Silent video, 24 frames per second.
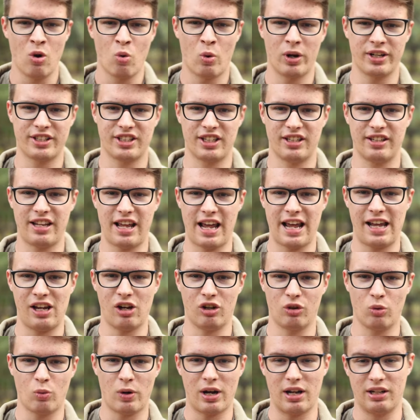once a day
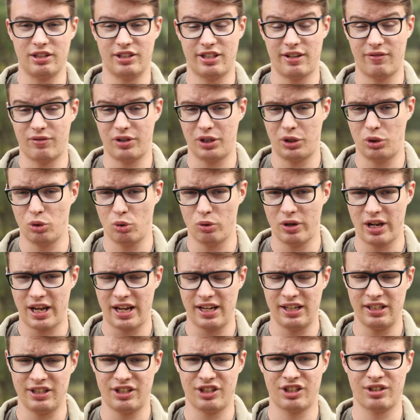on once every two
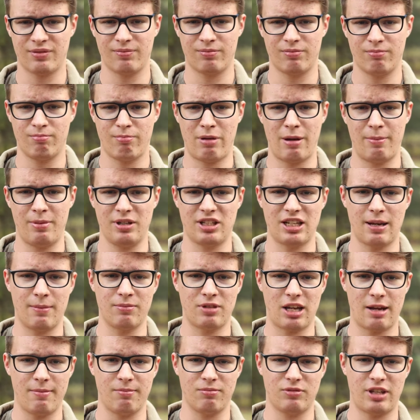days maybe
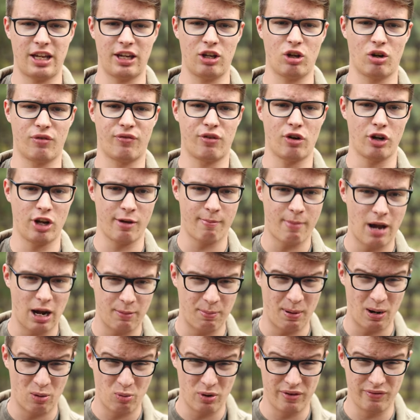sometime take your photo
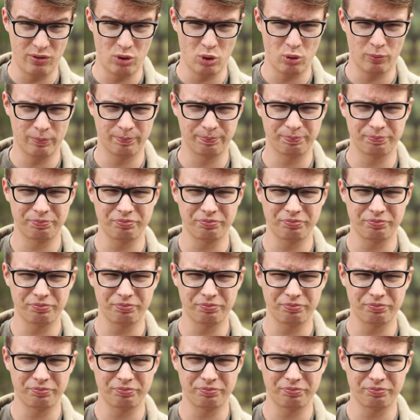backpack with you